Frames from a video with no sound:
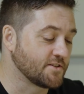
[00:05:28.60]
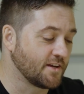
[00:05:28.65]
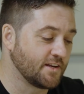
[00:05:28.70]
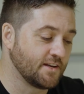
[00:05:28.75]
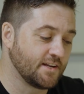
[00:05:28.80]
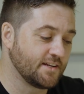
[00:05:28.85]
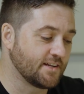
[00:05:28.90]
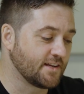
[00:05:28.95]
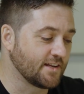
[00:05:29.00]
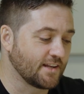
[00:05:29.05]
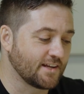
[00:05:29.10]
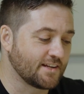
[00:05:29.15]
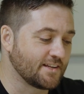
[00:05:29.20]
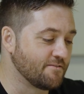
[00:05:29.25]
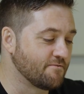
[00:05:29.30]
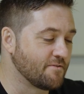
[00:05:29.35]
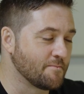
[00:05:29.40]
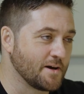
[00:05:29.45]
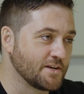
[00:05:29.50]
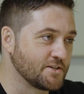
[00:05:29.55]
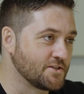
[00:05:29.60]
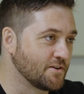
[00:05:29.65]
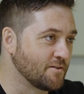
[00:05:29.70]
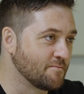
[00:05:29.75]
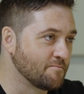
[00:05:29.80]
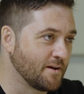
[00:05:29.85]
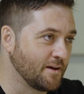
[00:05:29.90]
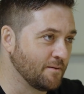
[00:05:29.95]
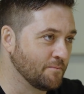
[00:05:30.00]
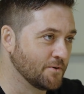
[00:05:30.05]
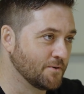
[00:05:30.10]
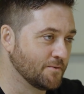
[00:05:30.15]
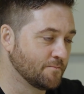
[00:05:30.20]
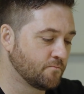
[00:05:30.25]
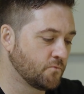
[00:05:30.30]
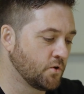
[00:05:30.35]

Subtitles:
So you need to collect information on people.